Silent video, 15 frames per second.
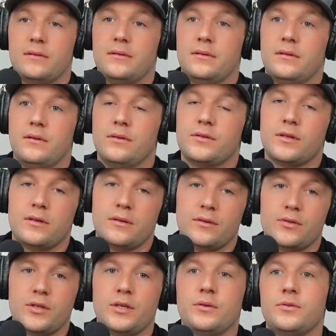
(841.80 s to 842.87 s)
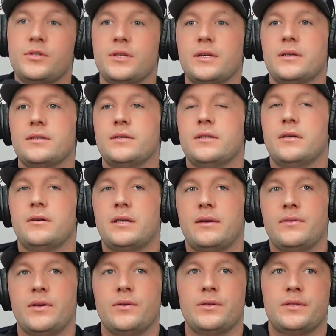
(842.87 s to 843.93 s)
Those are huge things, and I've
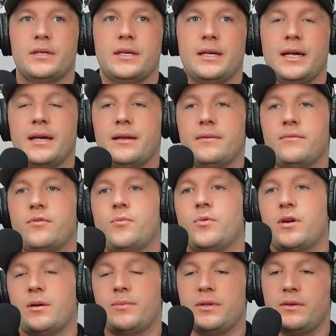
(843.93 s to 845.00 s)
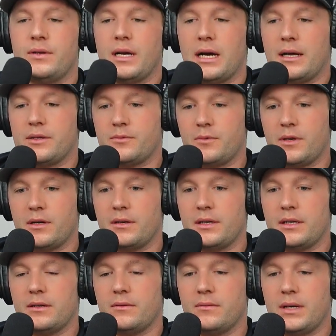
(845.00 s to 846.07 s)
noticed it again from working with you guys, where
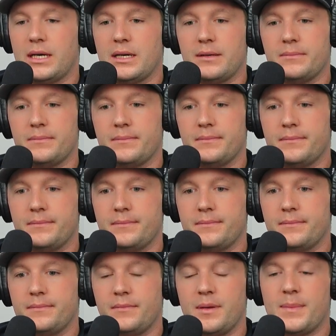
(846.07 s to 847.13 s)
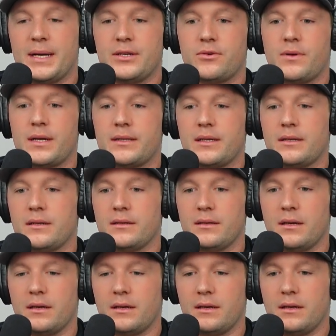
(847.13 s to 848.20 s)
we might direct
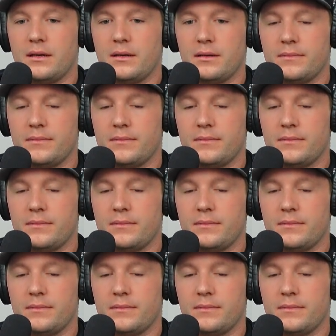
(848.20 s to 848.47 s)
a